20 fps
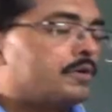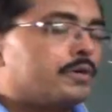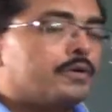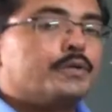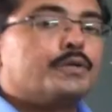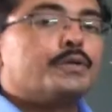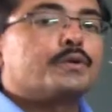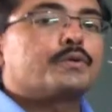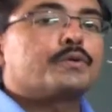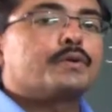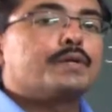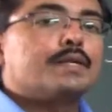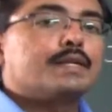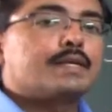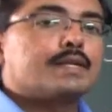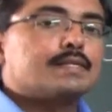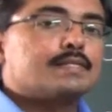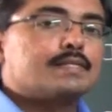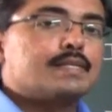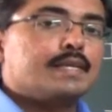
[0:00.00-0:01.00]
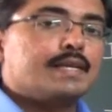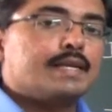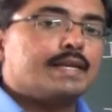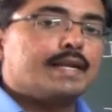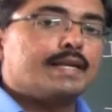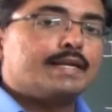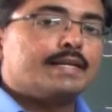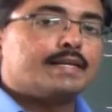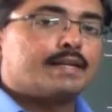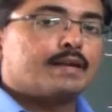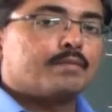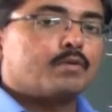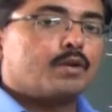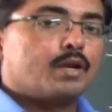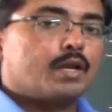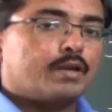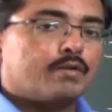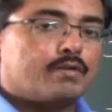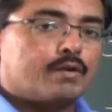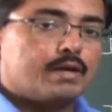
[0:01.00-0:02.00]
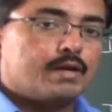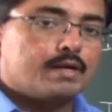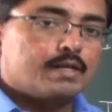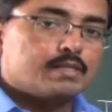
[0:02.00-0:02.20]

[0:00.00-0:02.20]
due to increasing in intermolecular